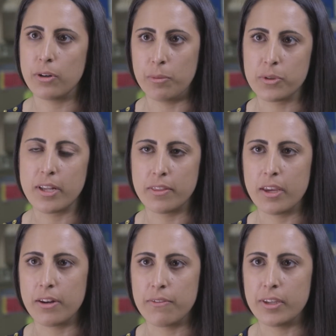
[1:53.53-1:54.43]
almost at the
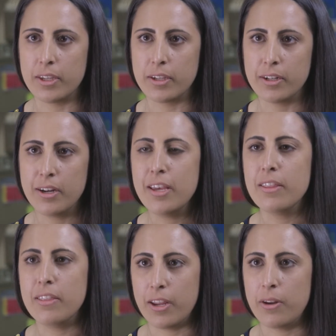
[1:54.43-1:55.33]
end of the year,
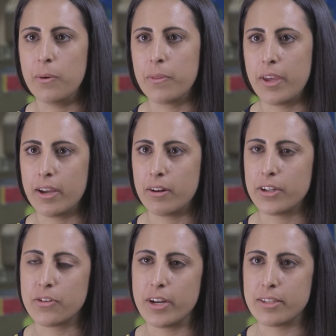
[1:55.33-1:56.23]
they know that
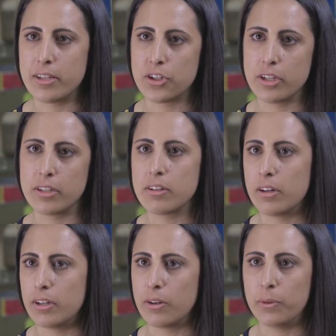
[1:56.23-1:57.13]
our transitions
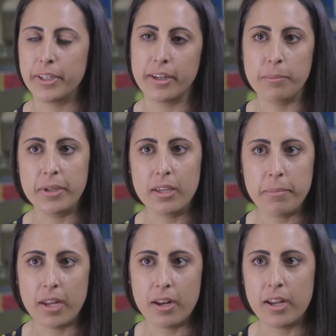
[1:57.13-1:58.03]
are only going to be a
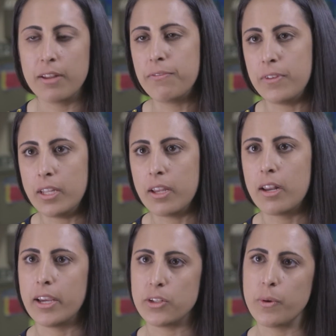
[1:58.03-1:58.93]
minute. And if needed,
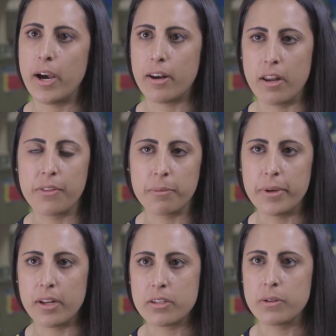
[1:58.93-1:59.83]
I do add another
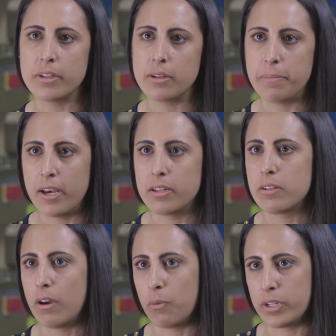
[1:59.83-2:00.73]
minute. So it
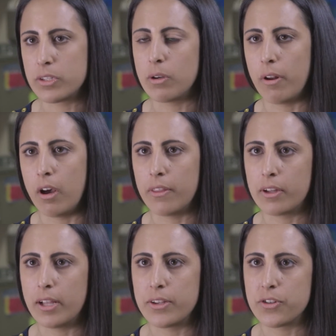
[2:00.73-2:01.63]
depends on what's going on in the
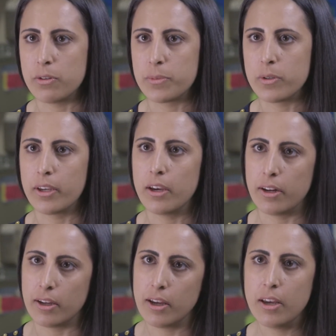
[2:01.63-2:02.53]
classroom. So I kind of